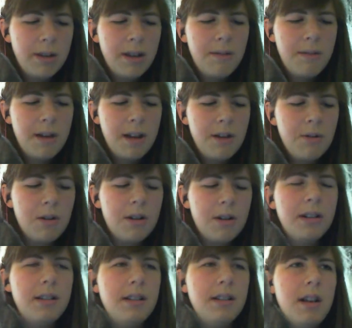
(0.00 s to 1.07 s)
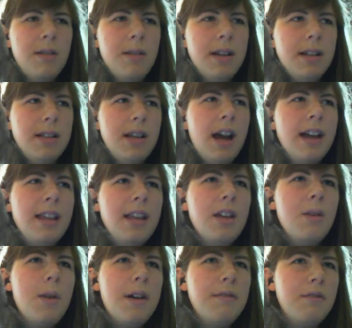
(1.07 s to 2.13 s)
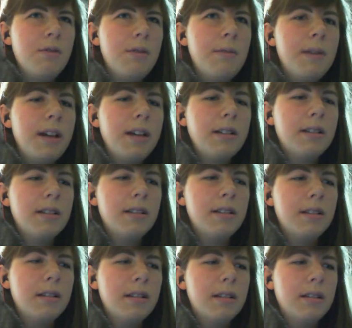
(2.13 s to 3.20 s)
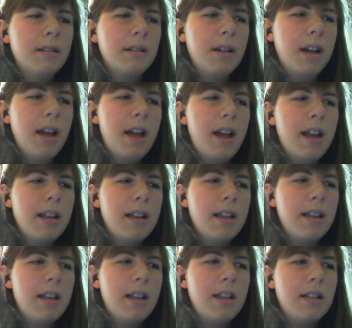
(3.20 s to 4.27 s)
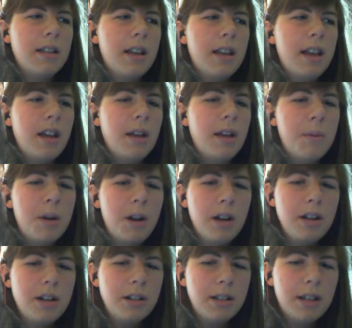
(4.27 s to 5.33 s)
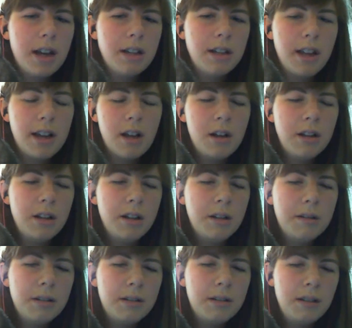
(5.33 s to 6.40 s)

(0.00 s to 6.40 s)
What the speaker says: weeks. Oh, it's 10 weeks. Yeah, I think you have 3 weeks. And I think then it's put on your schedule, on your